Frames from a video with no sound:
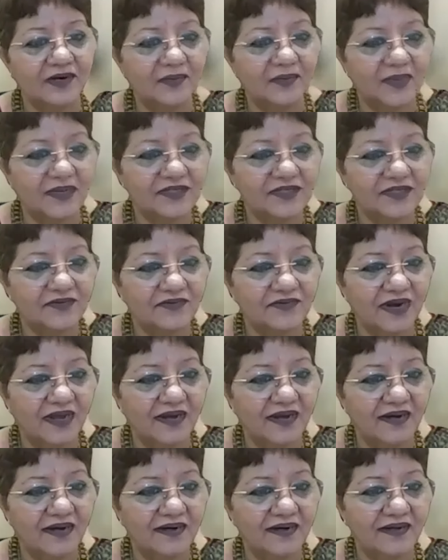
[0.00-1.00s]
There is not much of
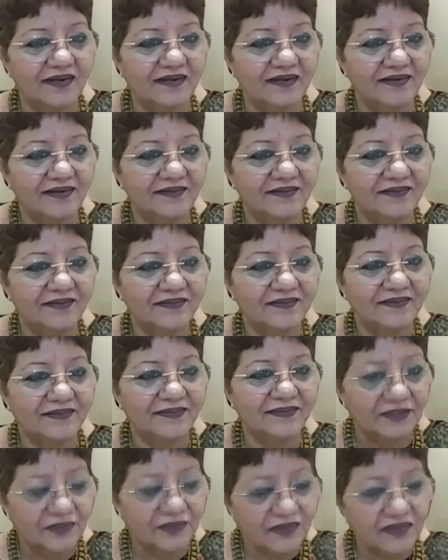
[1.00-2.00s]
clarity,
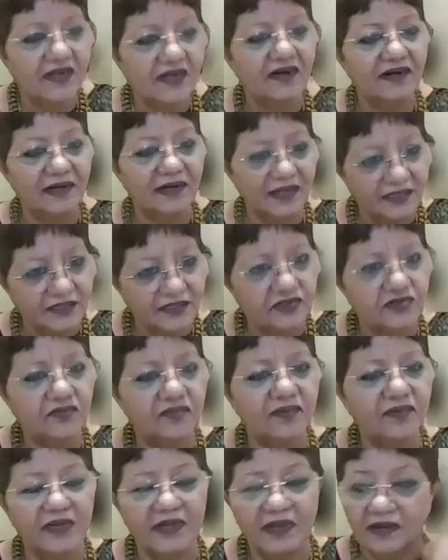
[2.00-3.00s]
right? So there
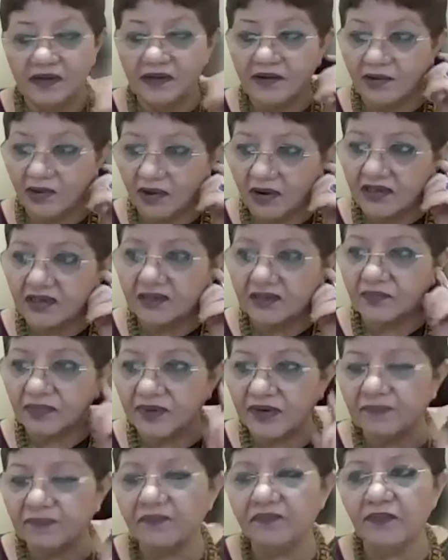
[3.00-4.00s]
needs to be a lot
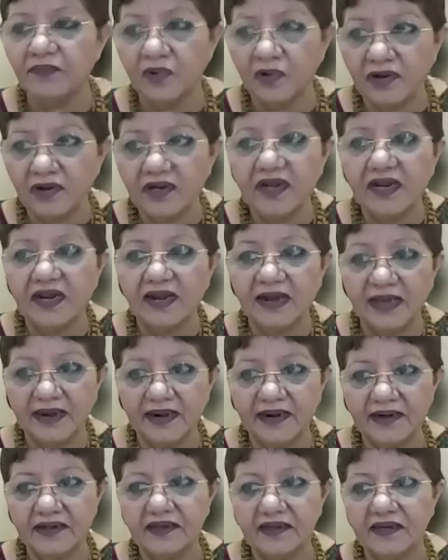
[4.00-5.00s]
more
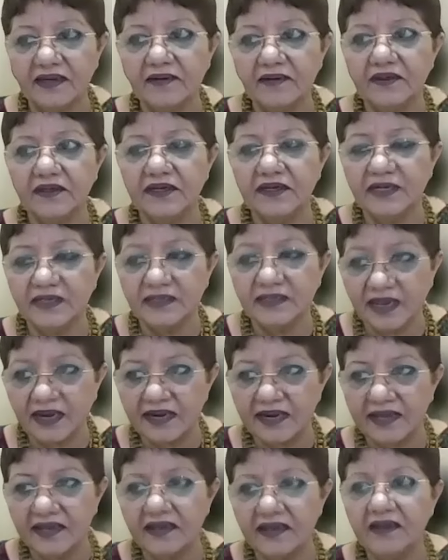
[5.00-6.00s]
clarity,
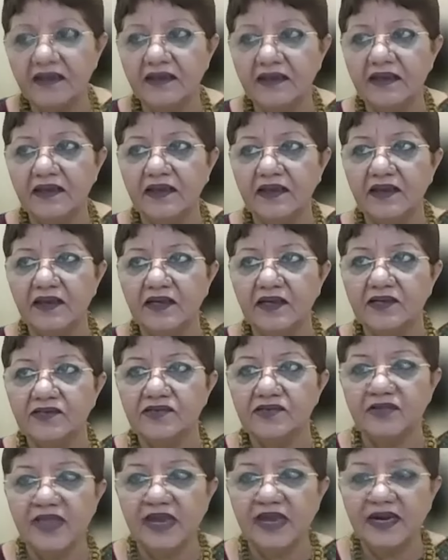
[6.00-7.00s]
detailing,
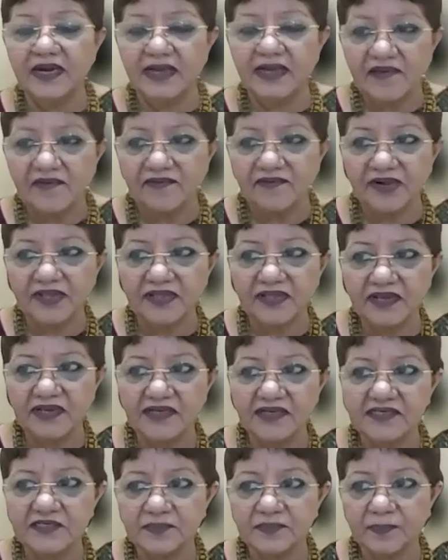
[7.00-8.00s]
so that
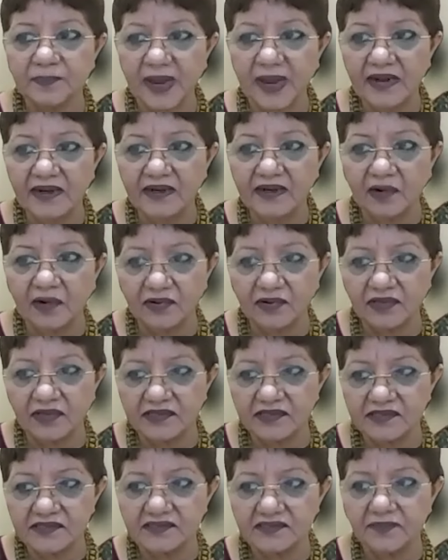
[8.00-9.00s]
everything is spelled
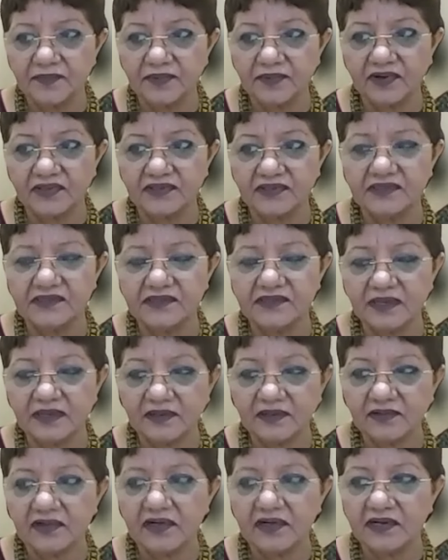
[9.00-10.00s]
out. This is the process
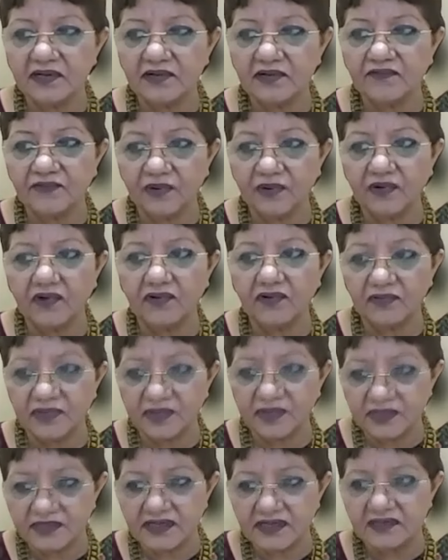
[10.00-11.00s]
that you need to
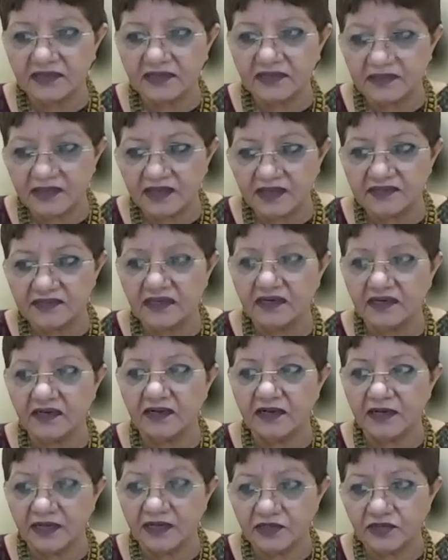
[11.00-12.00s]
follow. These are the things
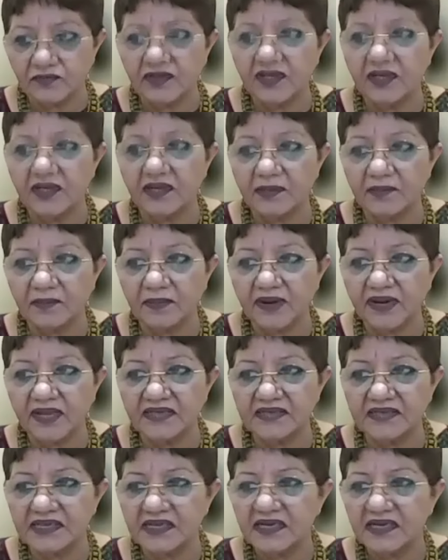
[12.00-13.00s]
that need to be in
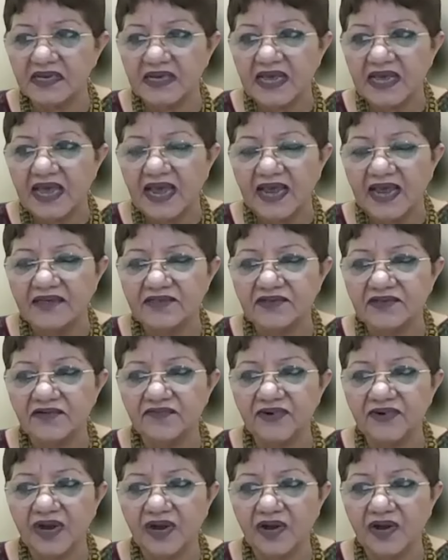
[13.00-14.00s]
place.
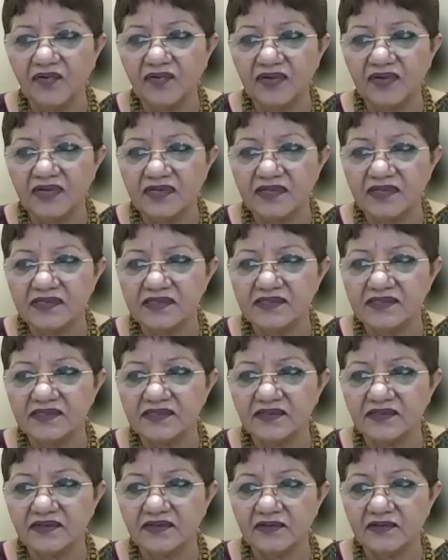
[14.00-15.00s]
As of now, it
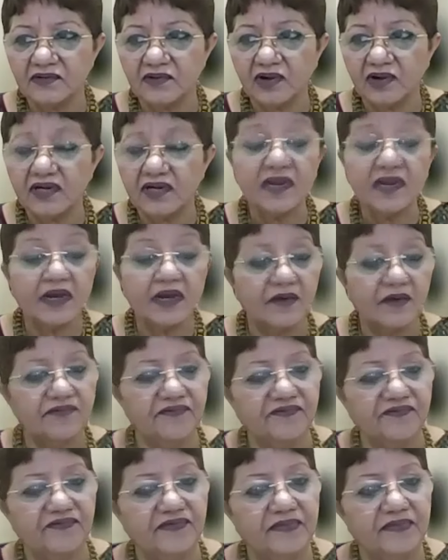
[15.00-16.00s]
is not
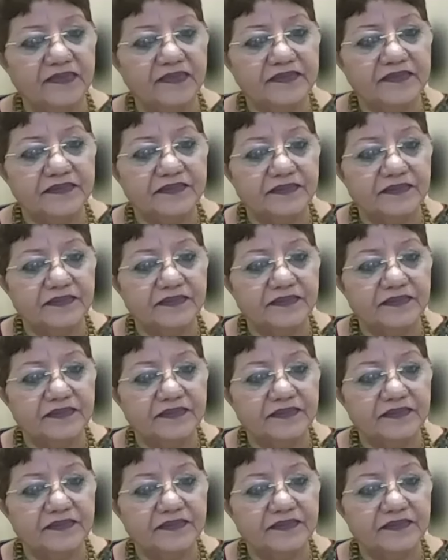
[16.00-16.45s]
enough.